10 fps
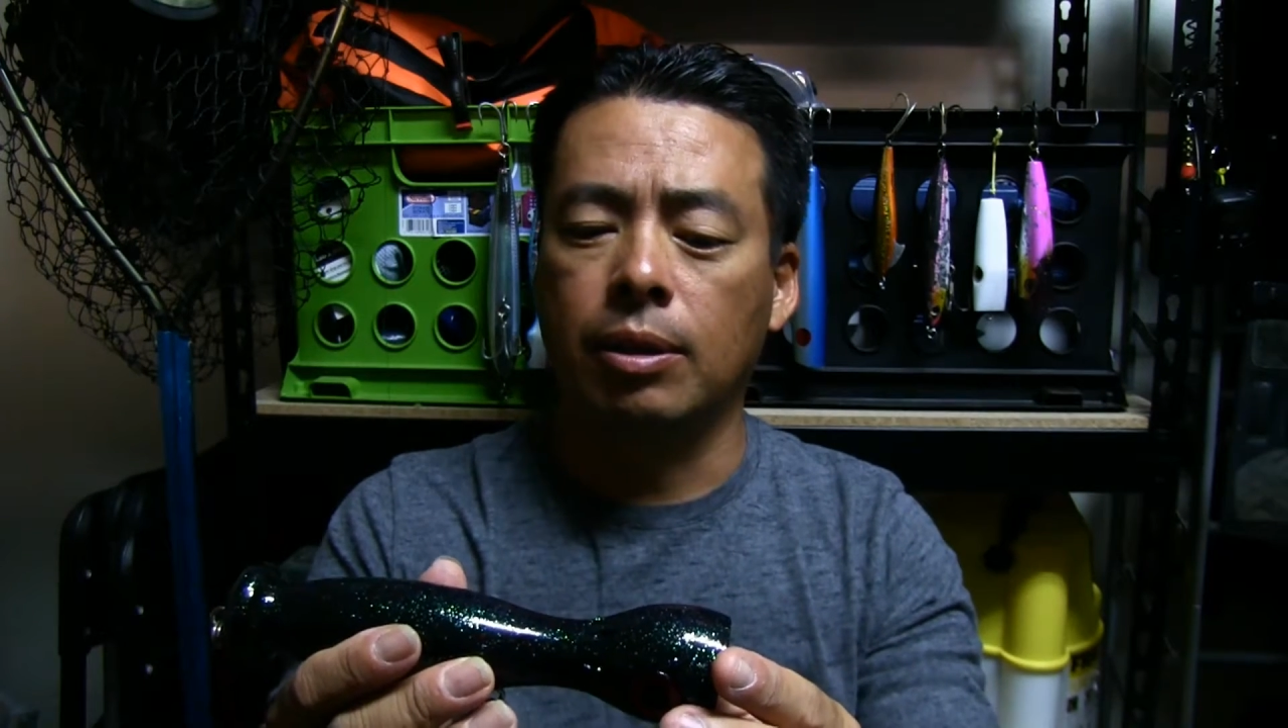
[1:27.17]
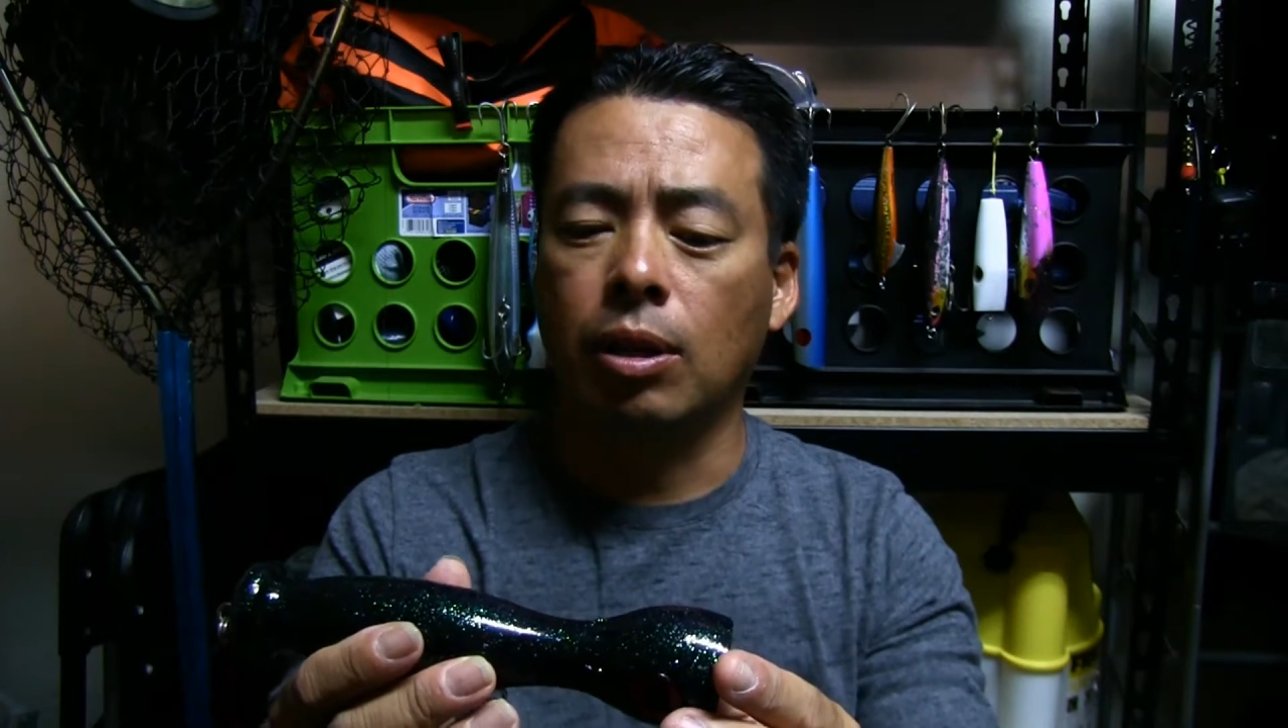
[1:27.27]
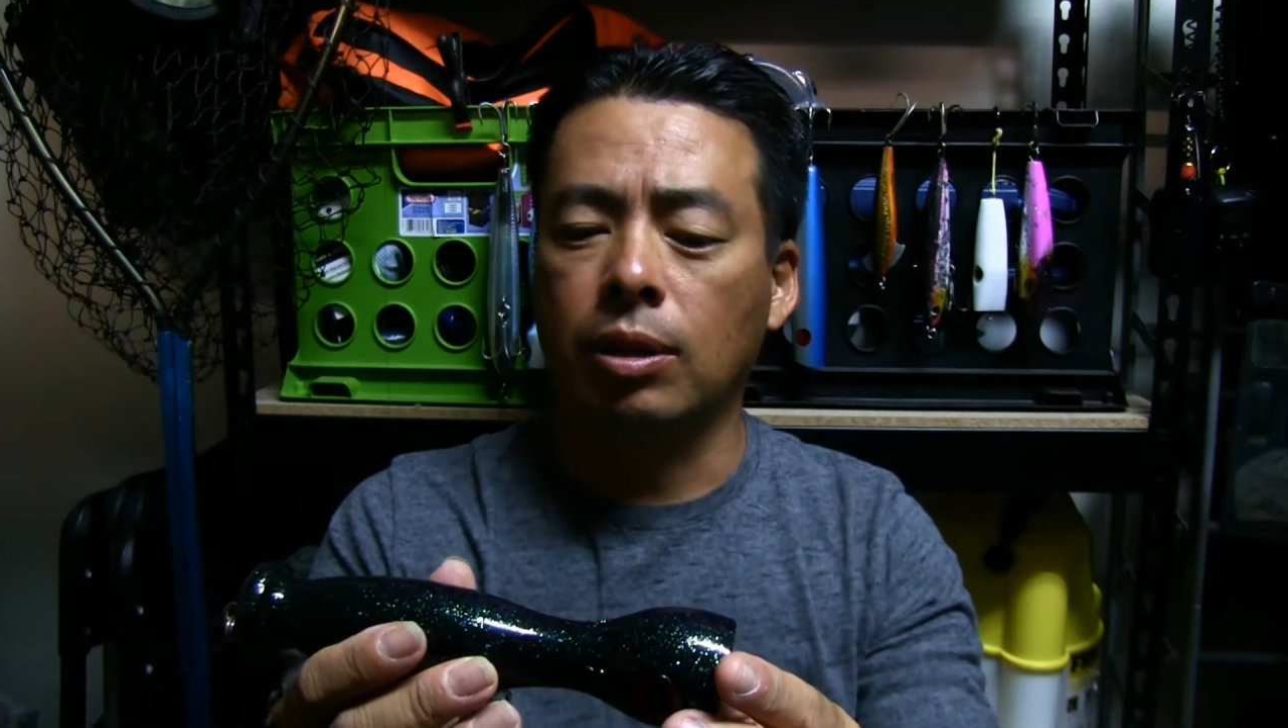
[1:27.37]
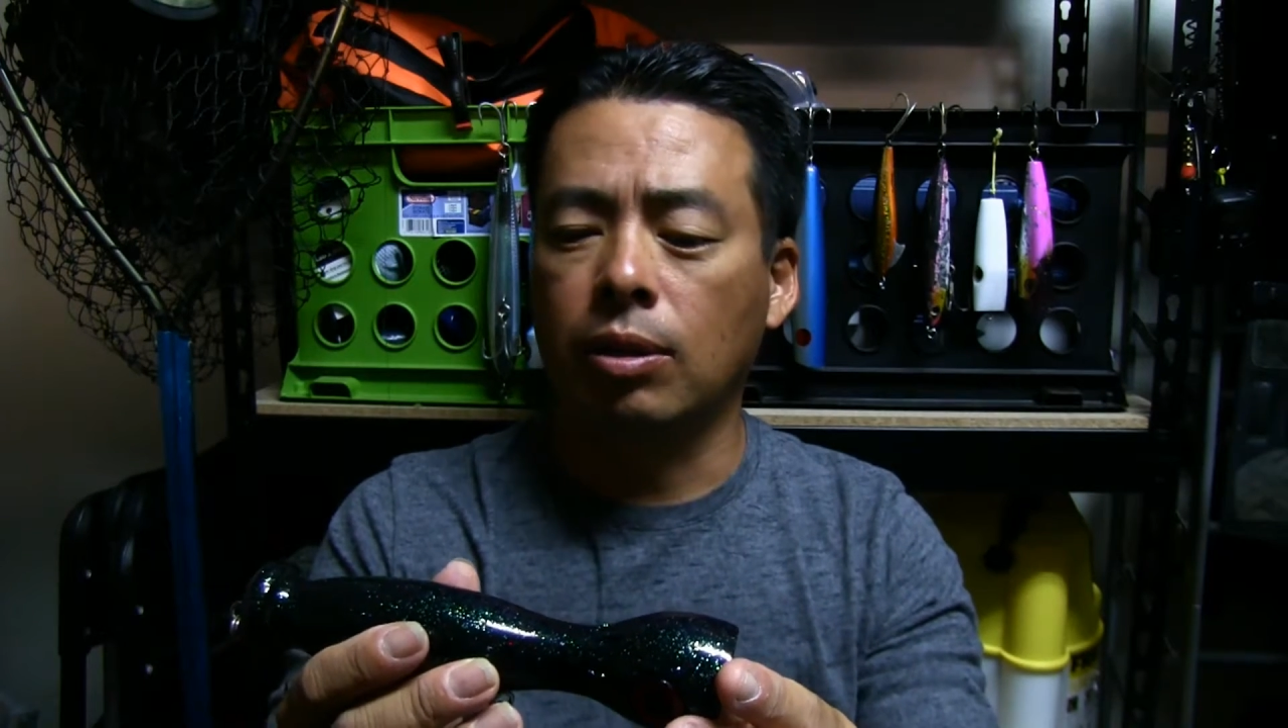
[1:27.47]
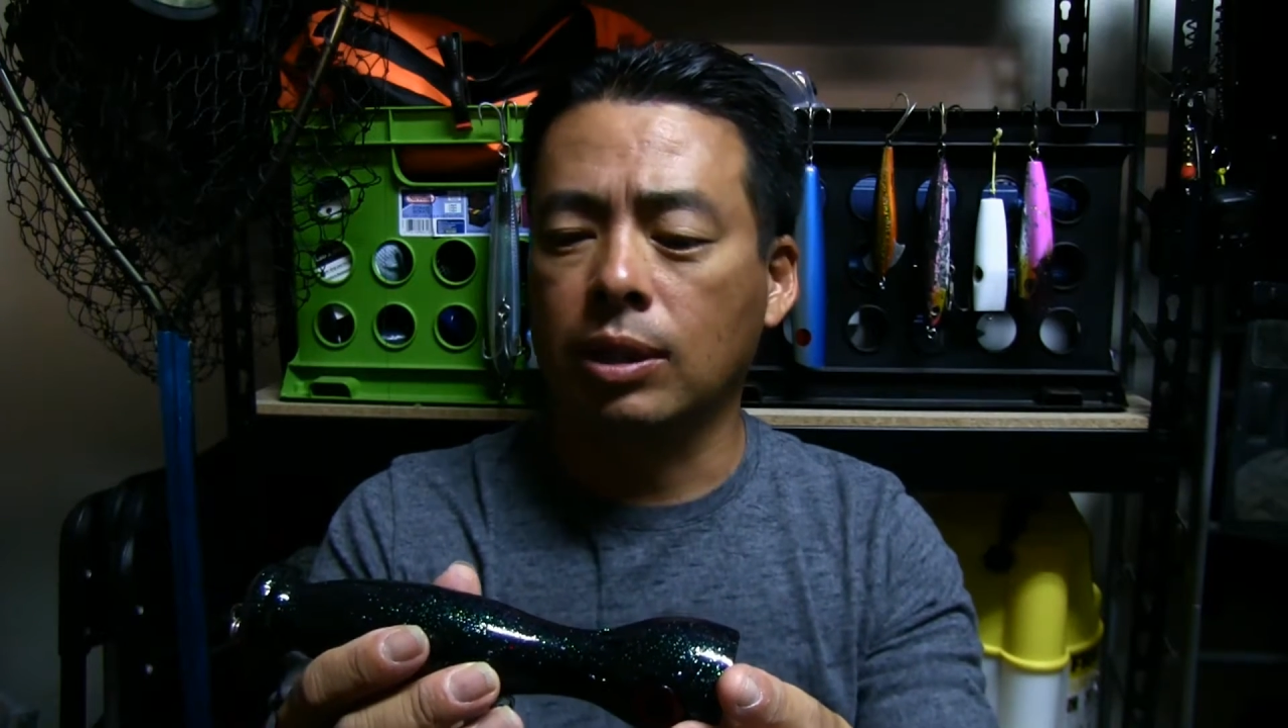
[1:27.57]

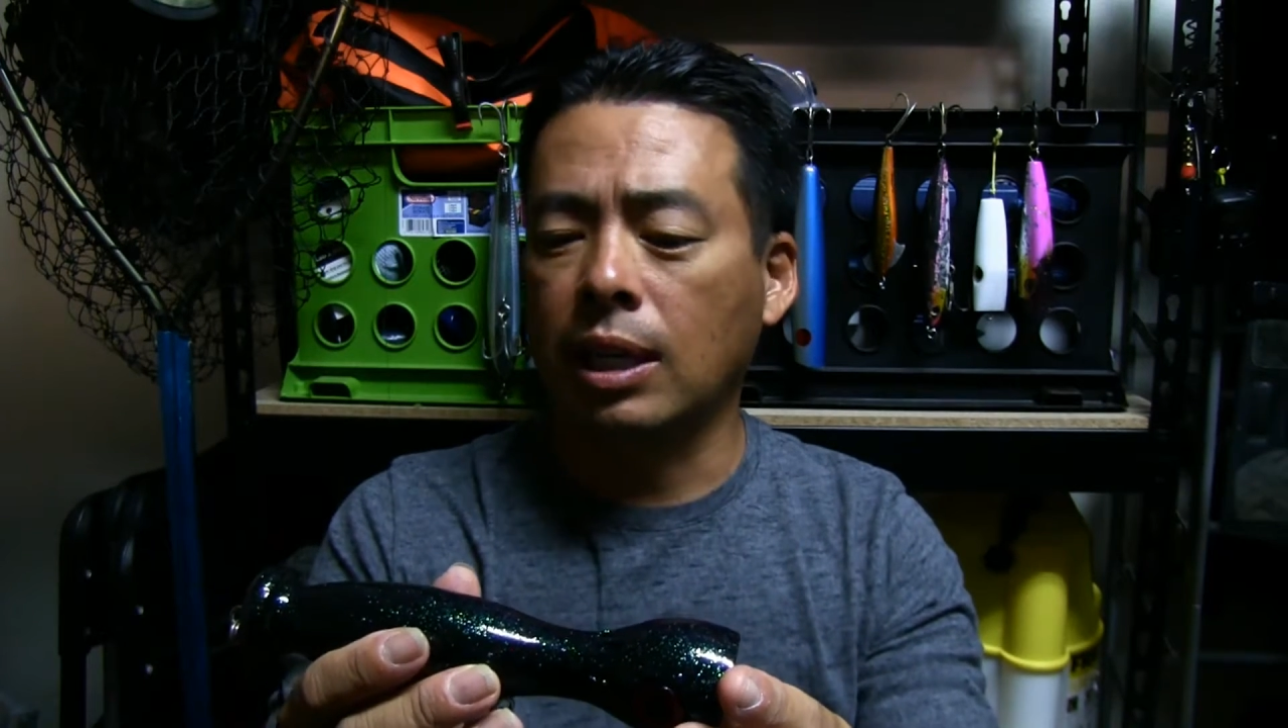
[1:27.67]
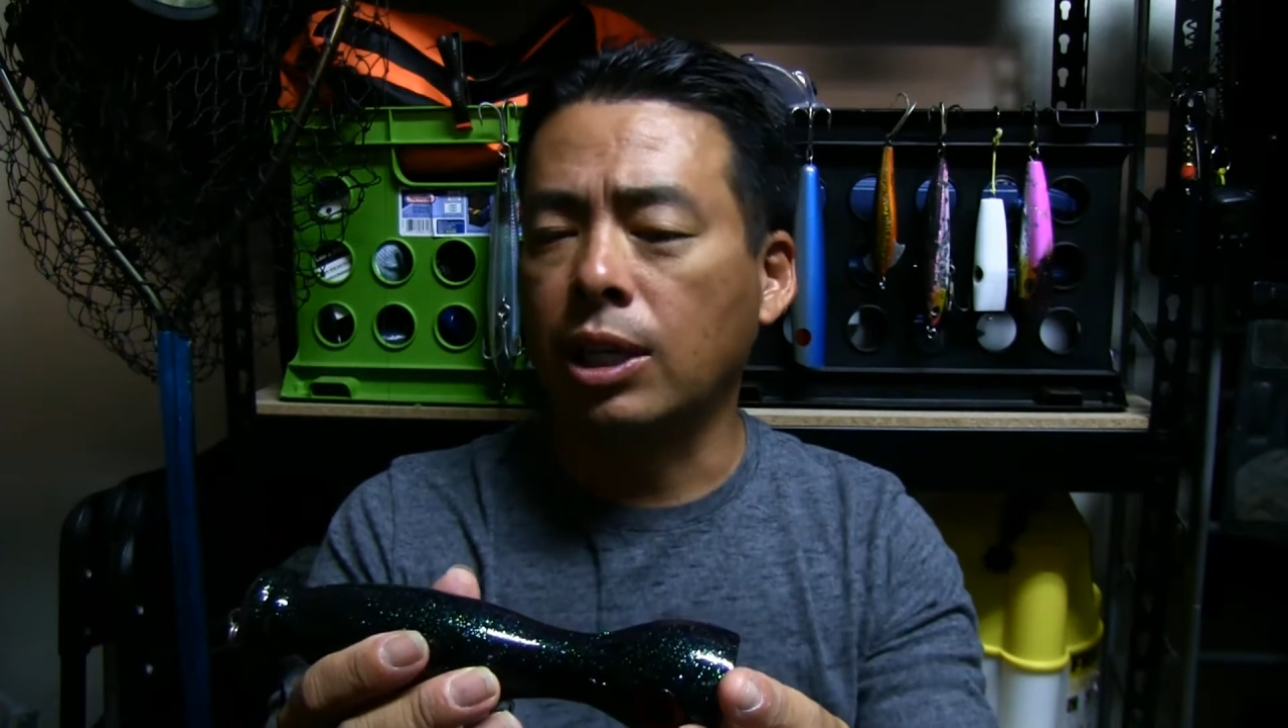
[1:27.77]
thought that was kind